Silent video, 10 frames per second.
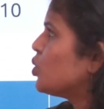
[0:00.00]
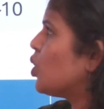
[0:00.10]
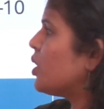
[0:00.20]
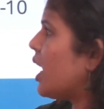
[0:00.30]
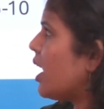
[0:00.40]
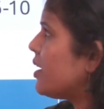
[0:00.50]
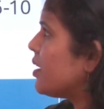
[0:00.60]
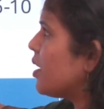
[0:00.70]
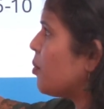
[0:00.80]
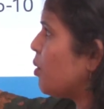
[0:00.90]
so
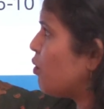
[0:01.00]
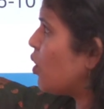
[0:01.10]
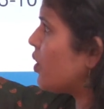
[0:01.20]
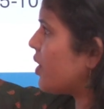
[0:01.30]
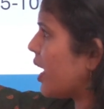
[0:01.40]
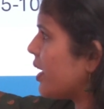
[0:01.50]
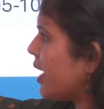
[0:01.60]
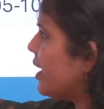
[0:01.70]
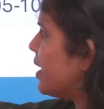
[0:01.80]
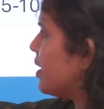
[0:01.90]
that before
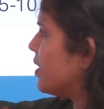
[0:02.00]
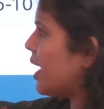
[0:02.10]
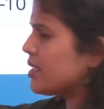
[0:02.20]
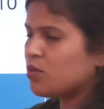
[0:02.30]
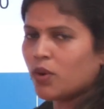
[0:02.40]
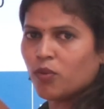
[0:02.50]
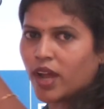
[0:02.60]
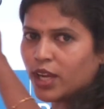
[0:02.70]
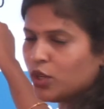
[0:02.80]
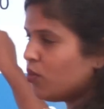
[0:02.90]
truncate there is one
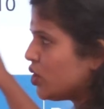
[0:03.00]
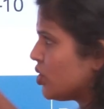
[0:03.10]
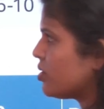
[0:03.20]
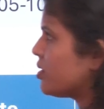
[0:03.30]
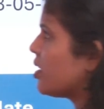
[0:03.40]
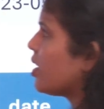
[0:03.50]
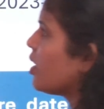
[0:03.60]
value which is